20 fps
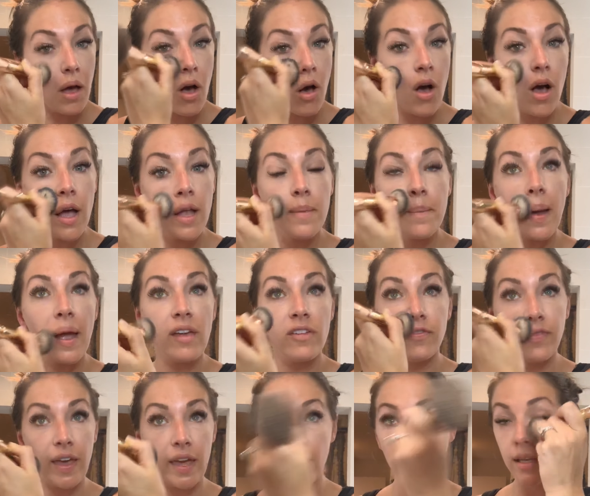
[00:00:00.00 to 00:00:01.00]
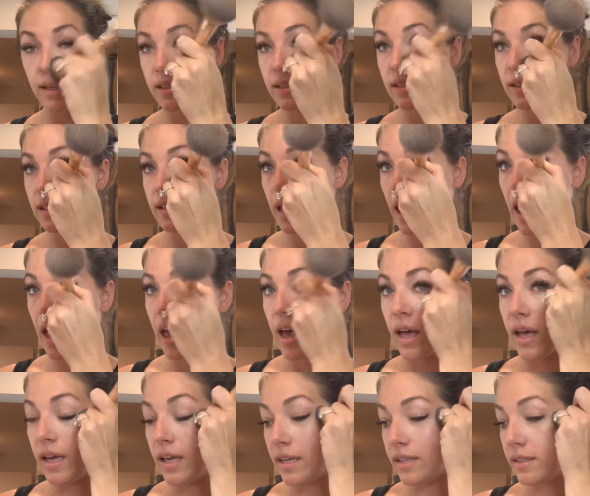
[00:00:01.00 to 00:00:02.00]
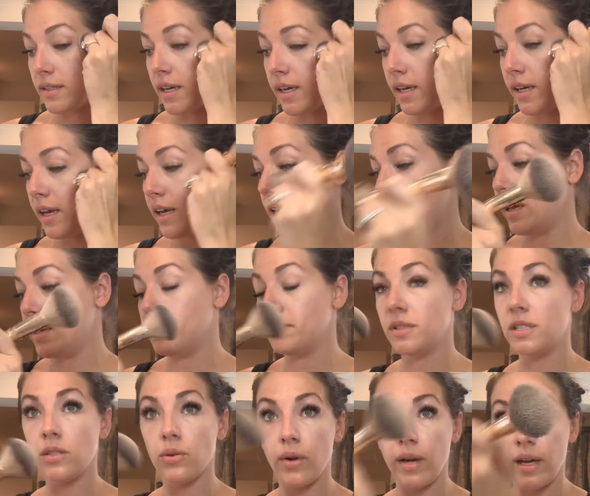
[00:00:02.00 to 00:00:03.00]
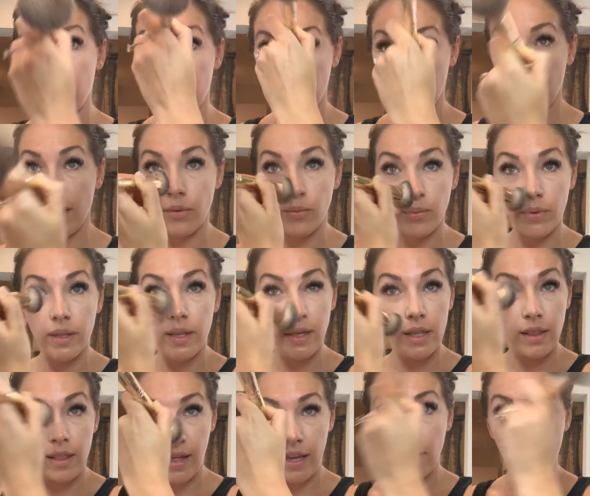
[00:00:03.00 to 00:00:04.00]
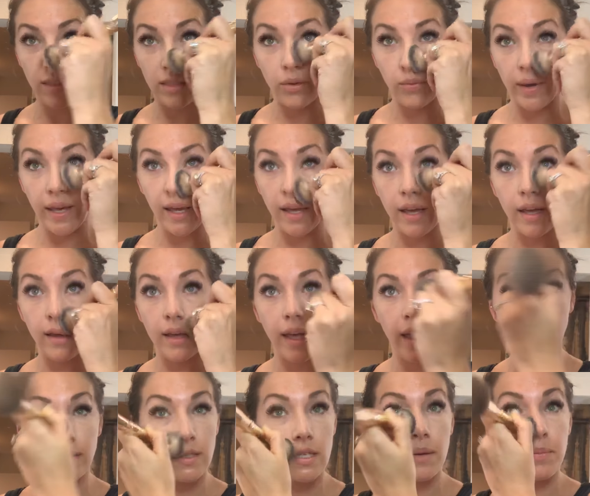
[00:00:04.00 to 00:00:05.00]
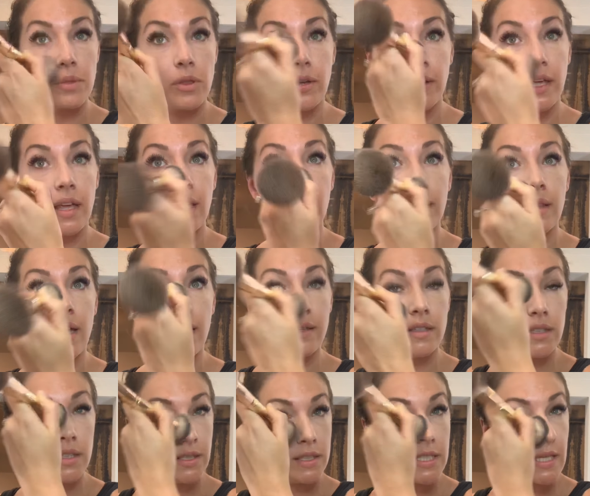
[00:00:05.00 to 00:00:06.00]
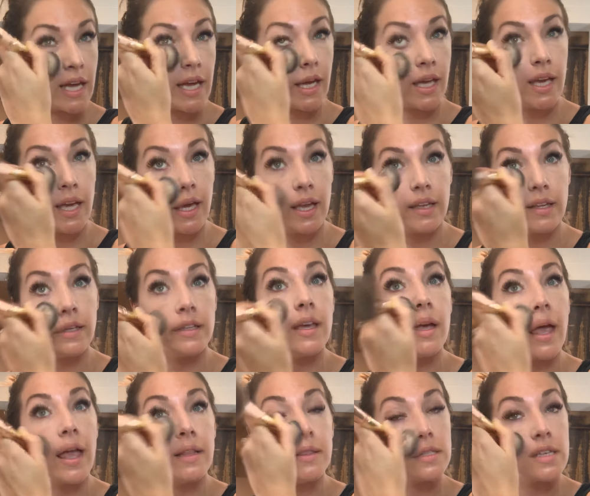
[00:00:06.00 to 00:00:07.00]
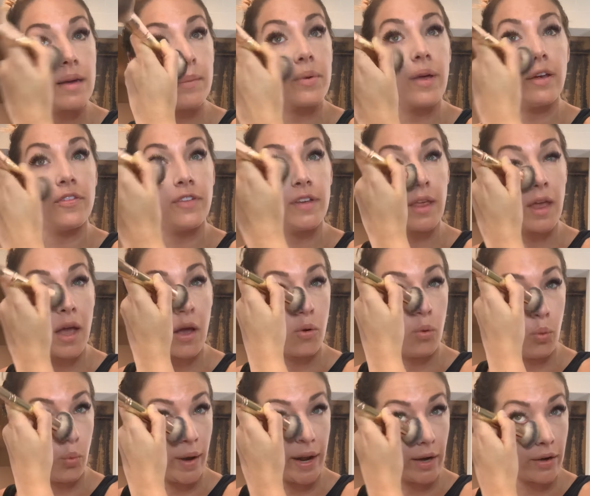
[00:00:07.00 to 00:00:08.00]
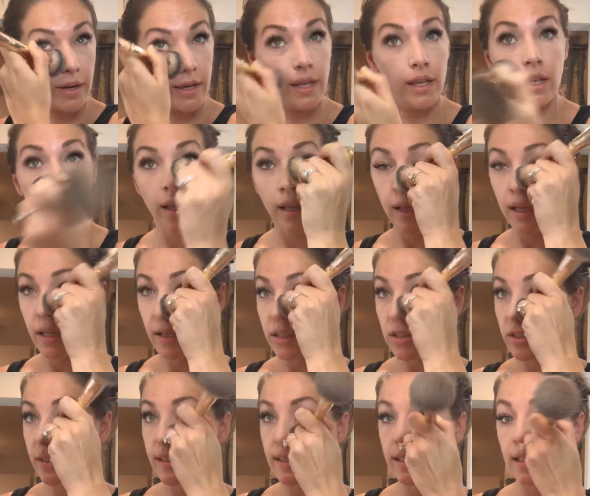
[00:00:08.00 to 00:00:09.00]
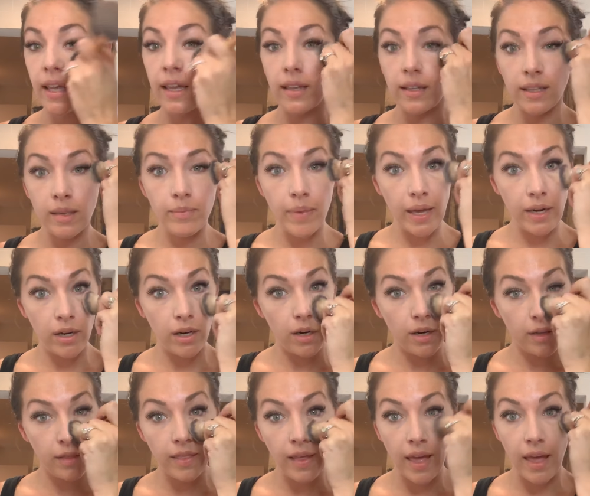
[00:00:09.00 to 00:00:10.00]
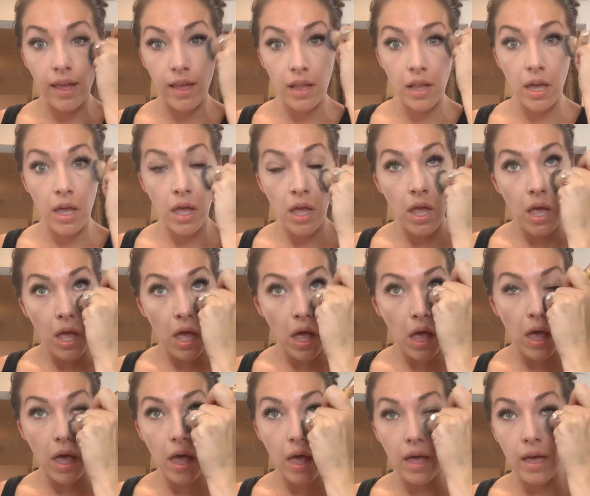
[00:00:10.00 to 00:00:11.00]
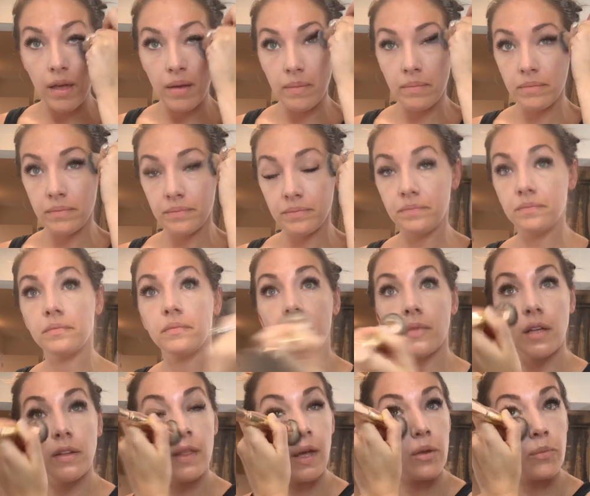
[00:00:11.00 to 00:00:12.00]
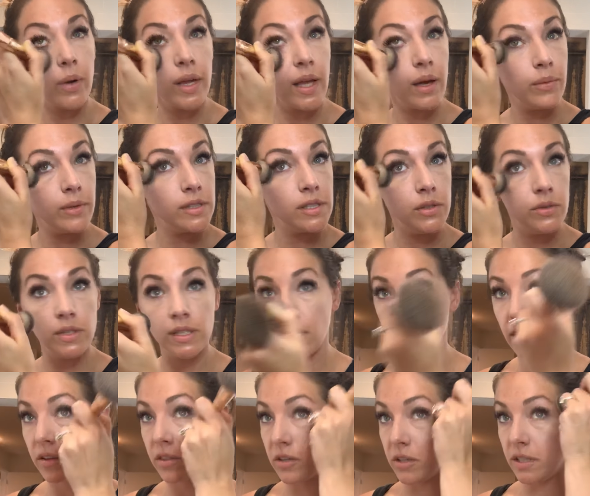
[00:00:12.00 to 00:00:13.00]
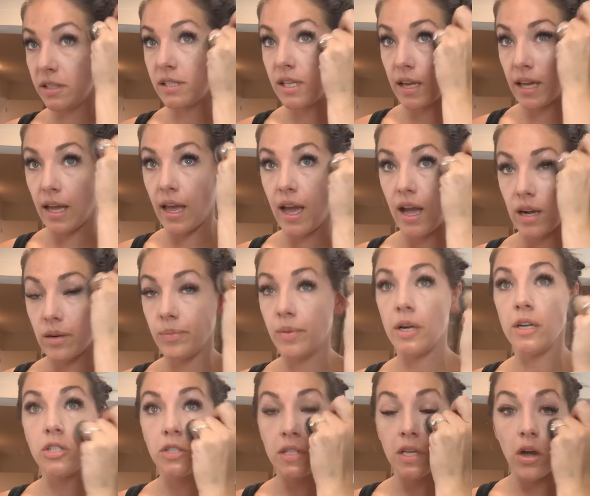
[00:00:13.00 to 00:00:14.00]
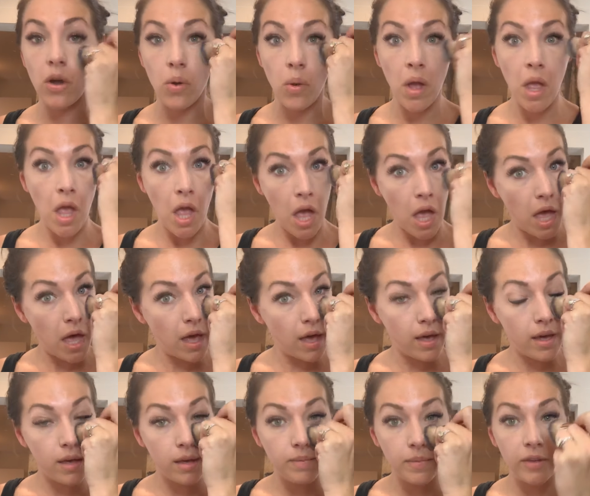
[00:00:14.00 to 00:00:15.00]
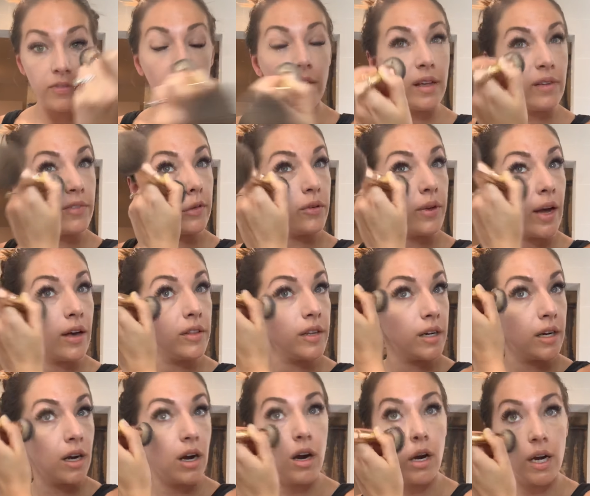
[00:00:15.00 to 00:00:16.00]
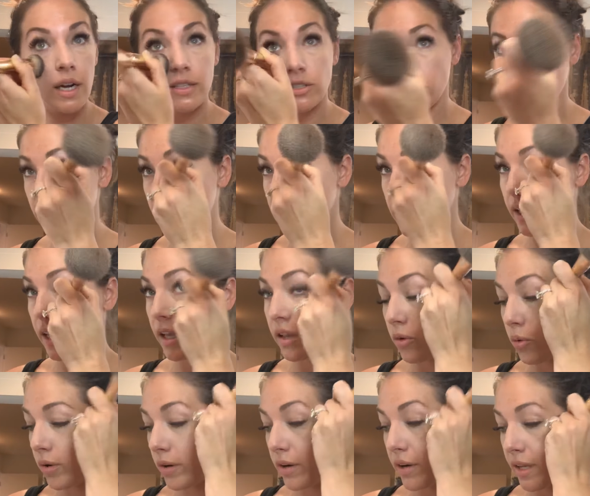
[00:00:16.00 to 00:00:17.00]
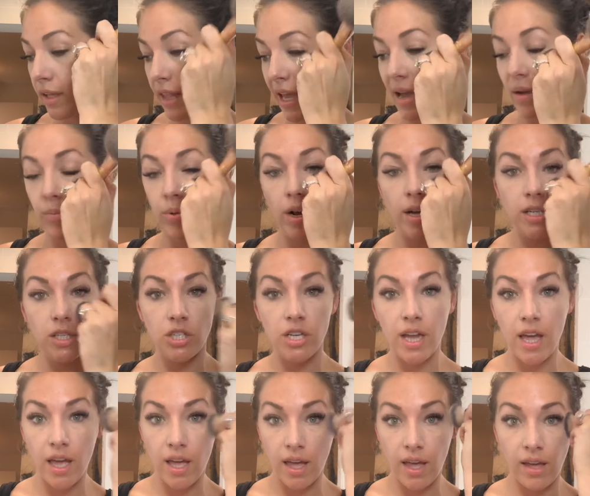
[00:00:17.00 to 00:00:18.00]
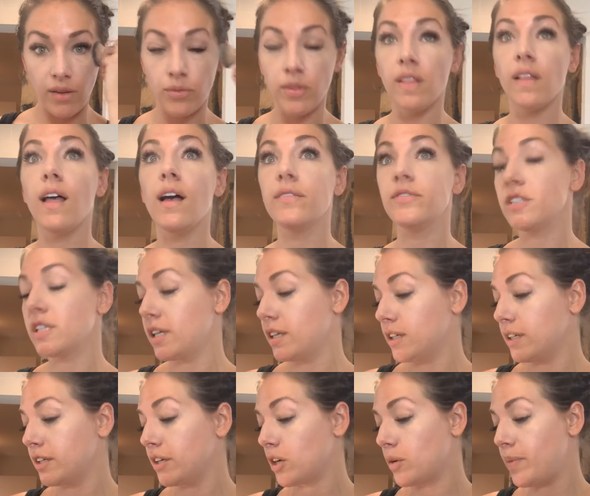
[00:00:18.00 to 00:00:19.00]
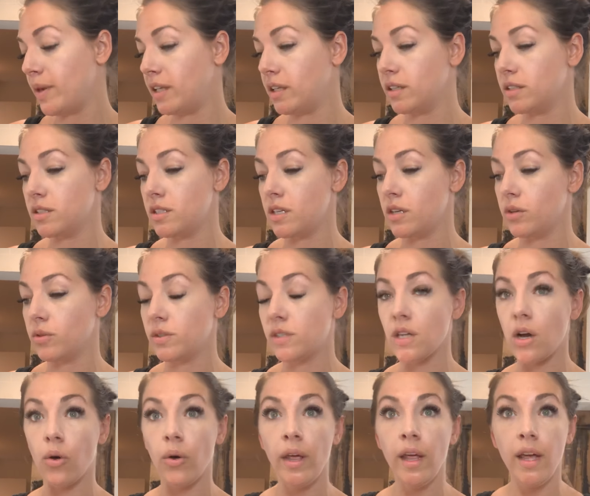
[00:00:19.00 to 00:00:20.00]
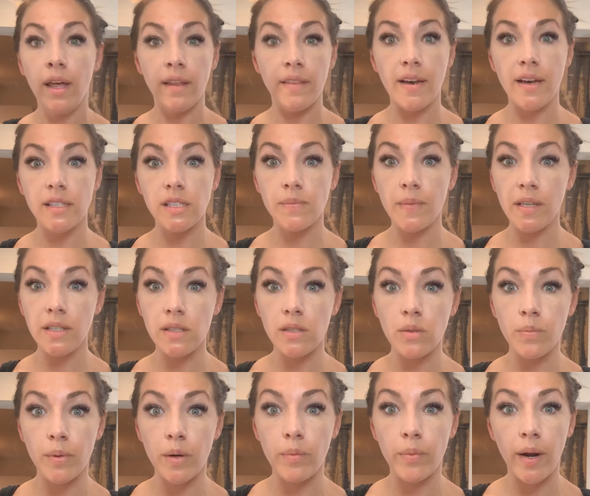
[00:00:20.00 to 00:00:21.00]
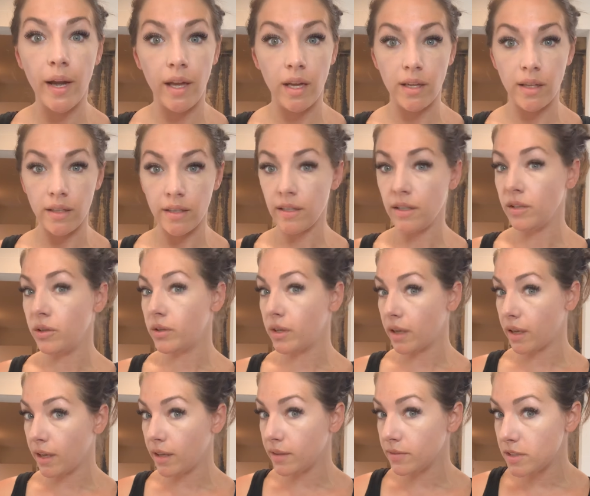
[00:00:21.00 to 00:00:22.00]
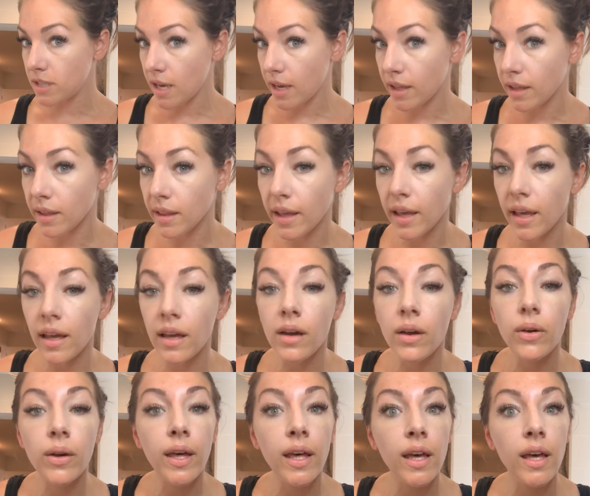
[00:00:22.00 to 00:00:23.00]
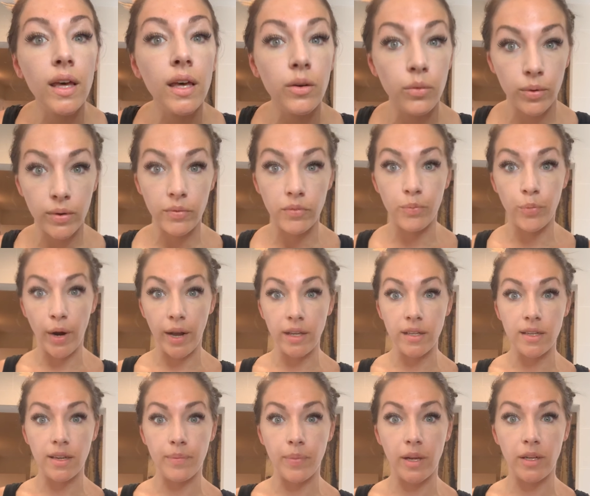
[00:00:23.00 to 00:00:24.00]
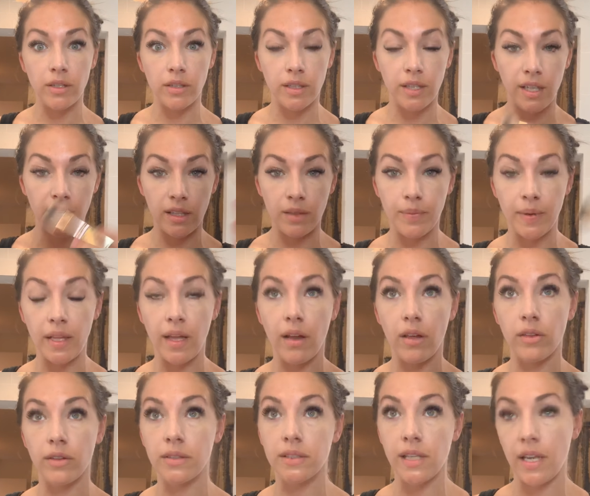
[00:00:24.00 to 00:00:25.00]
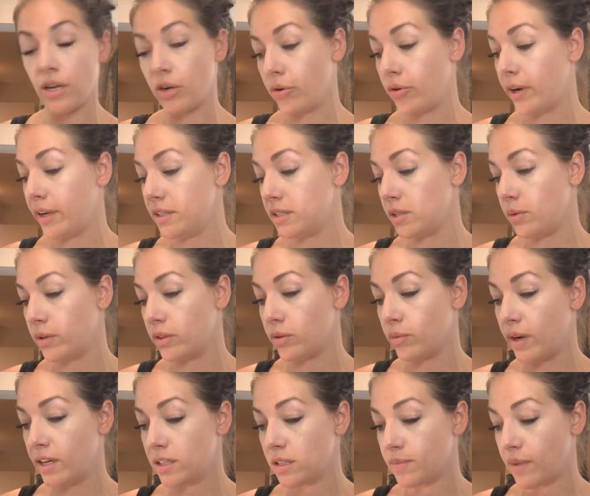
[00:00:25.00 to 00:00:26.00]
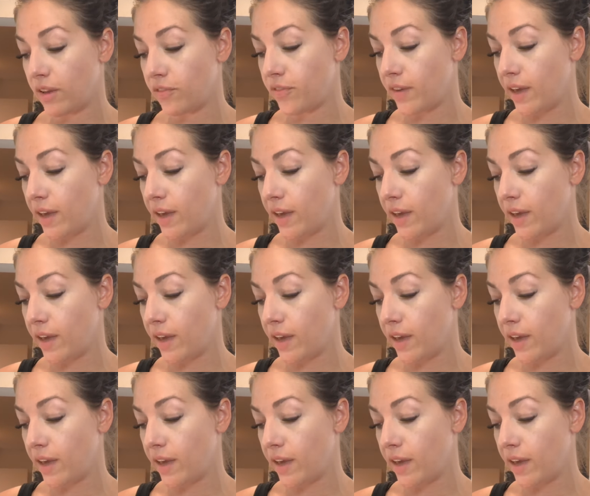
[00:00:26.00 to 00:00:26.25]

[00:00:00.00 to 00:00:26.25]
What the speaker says: on my face, and so I really like the way it ends up looking at the end of the day, and it ends up, I feel like, wearing just slightly better than when I was using the 30-second hack brush. So if any of you out there are interested in ordering that brush, and I'd love to hear your opinion too. So that's my super bright color. You can kind of tell like, okay, we've brightened up underneath, but now it looks like crazy with the rest of my